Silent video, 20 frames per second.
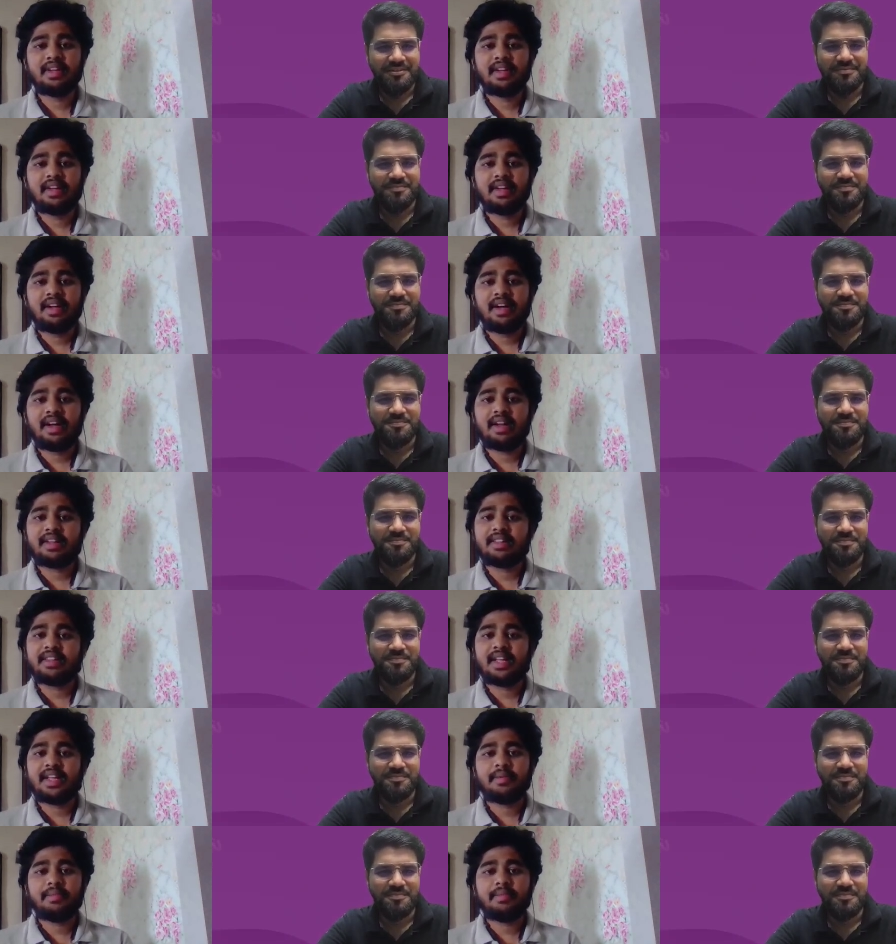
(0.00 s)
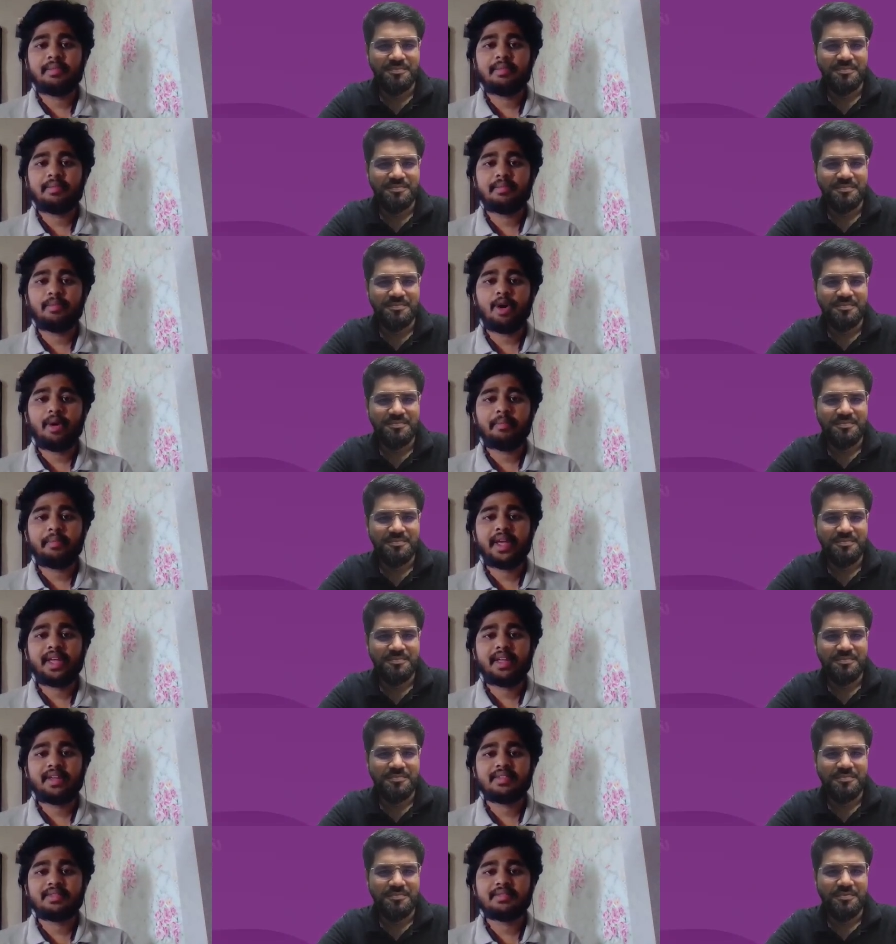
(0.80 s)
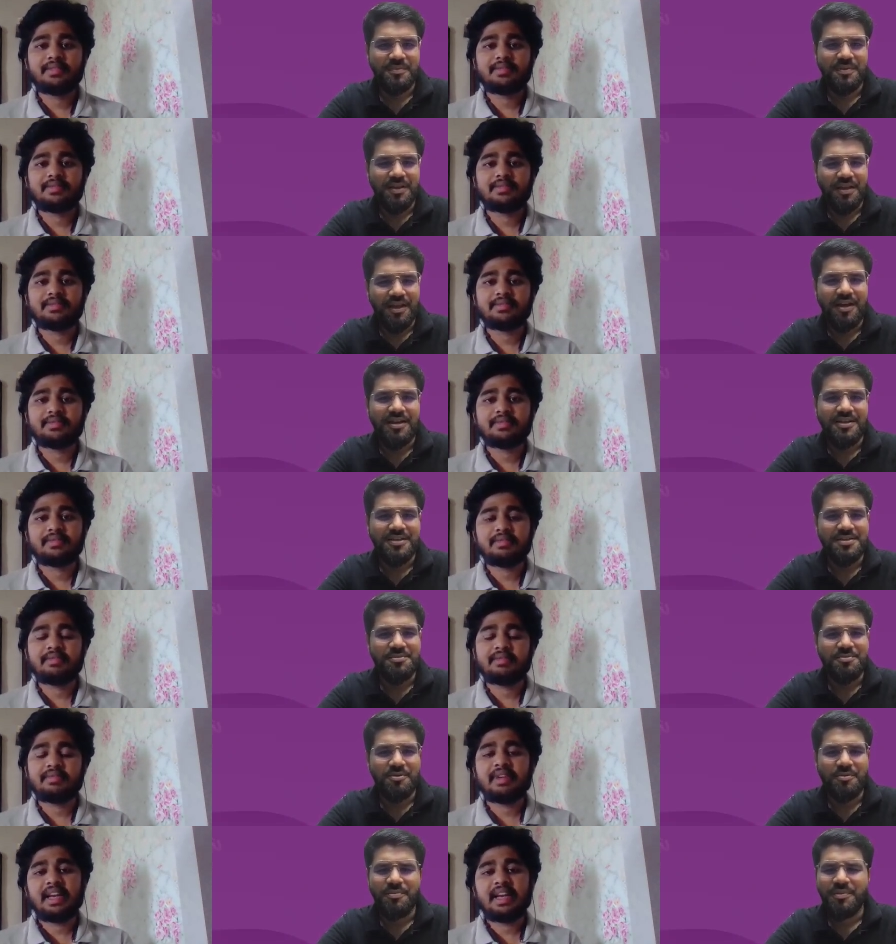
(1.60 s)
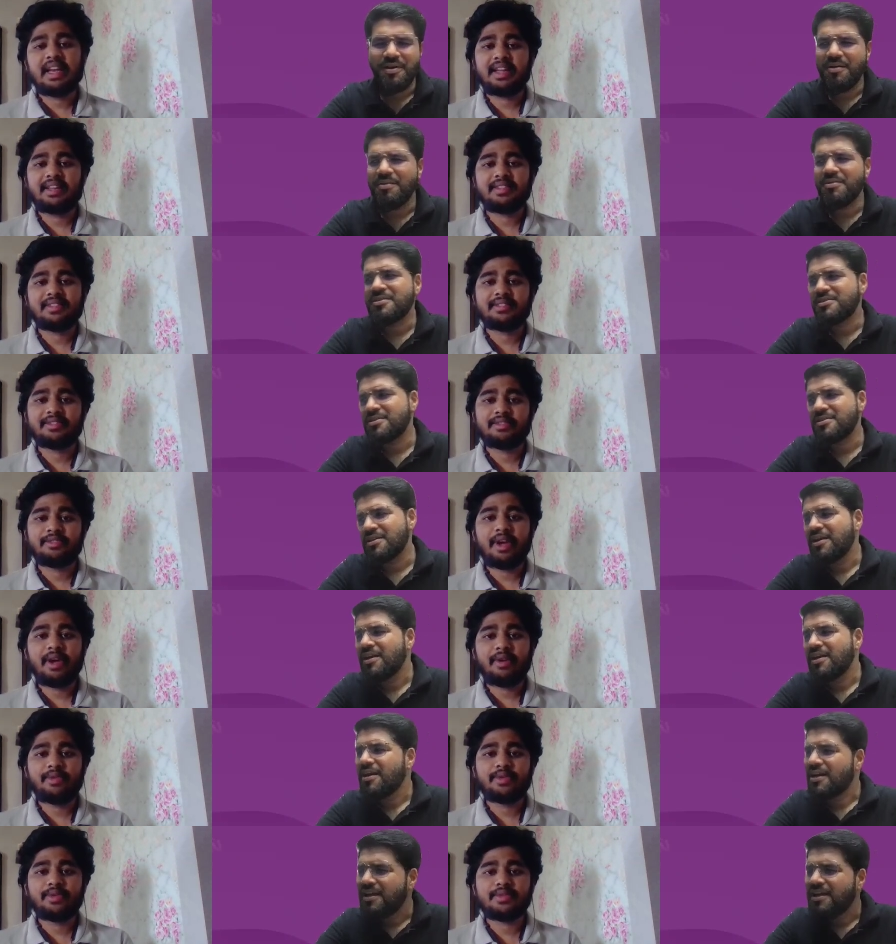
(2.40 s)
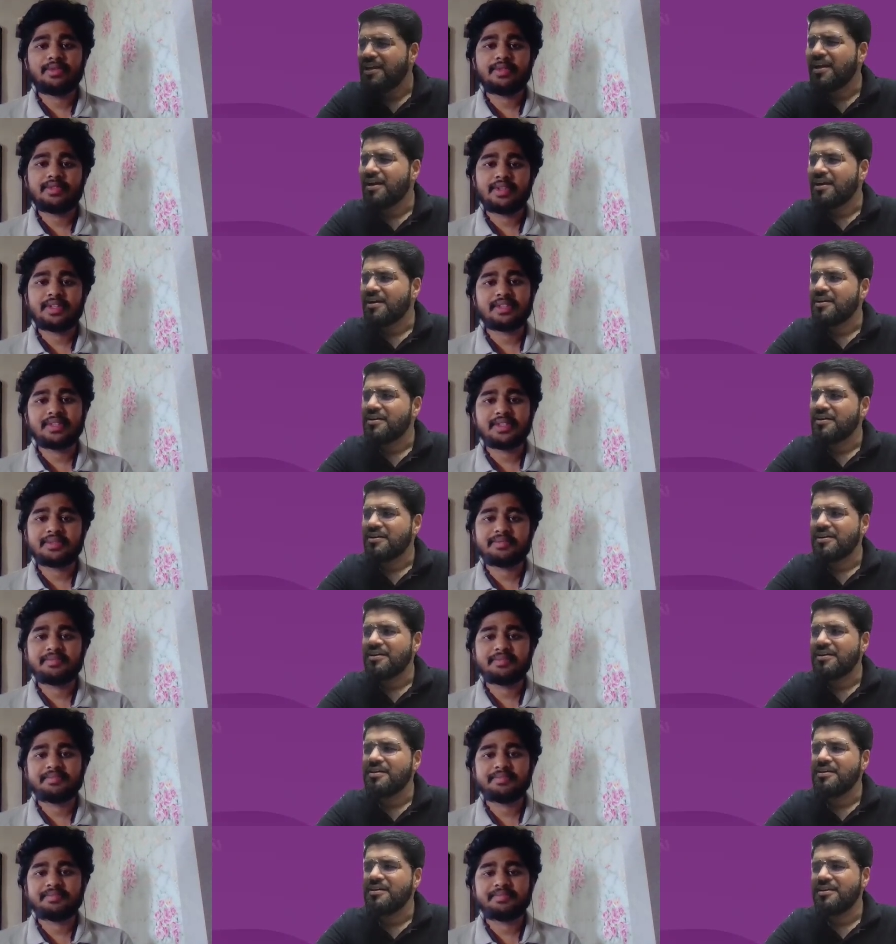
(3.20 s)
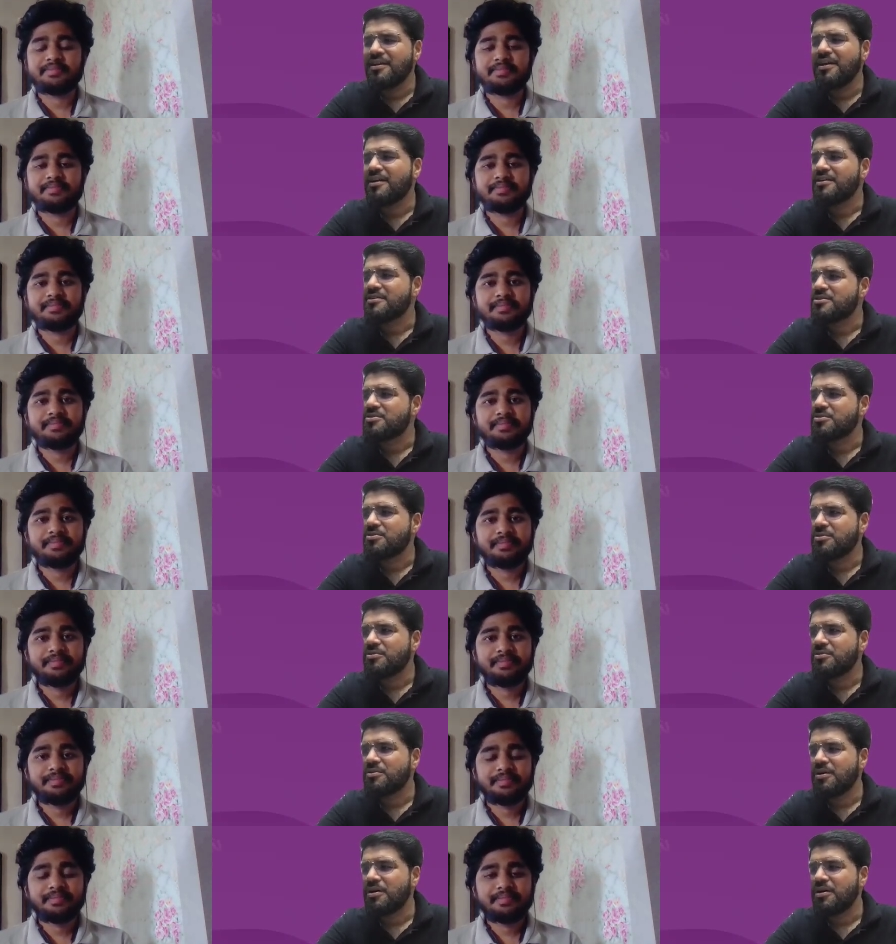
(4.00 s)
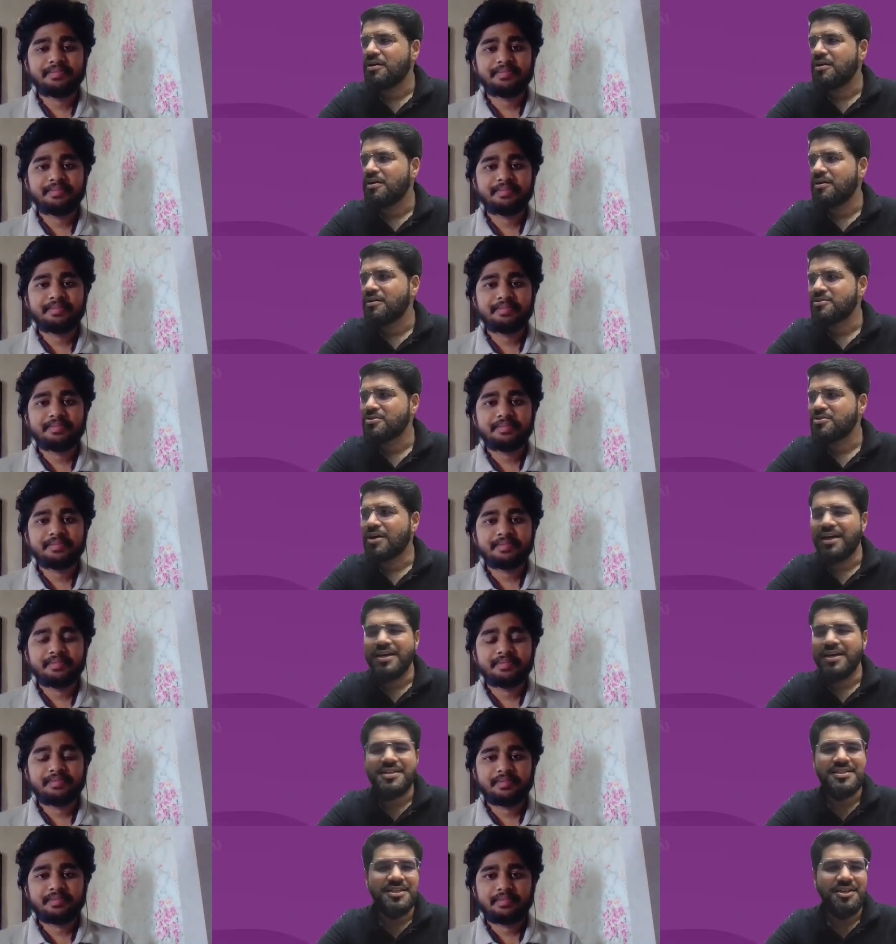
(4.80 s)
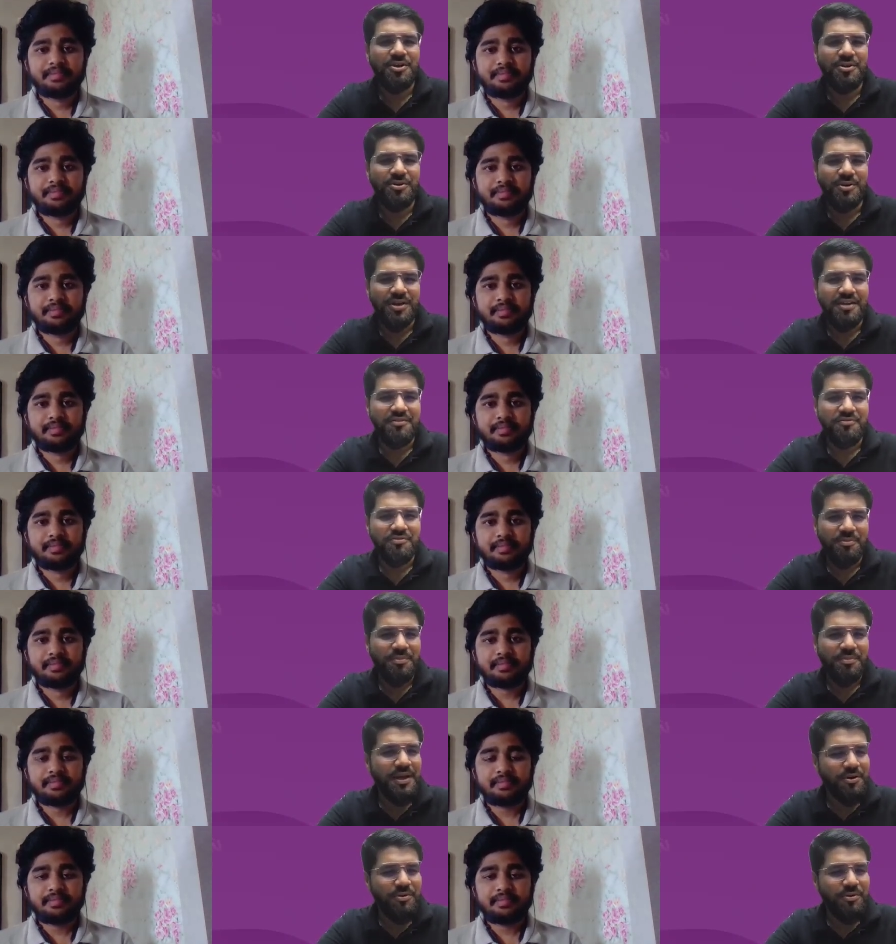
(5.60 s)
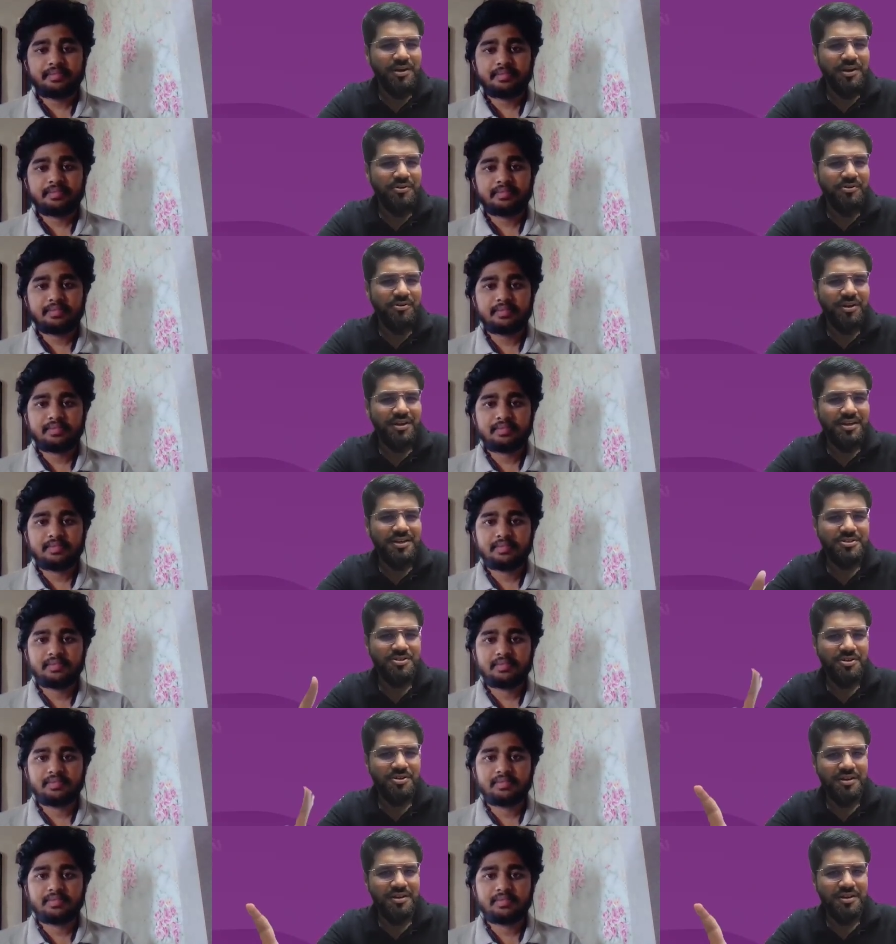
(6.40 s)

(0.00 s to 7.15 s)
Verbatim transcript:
Speaker 1: mm. and then Bombay. I see. So, like
Speaker 2: we have to. Yeah. Yes. Yeah. So, uh, so I I S C you're looking for microelectronics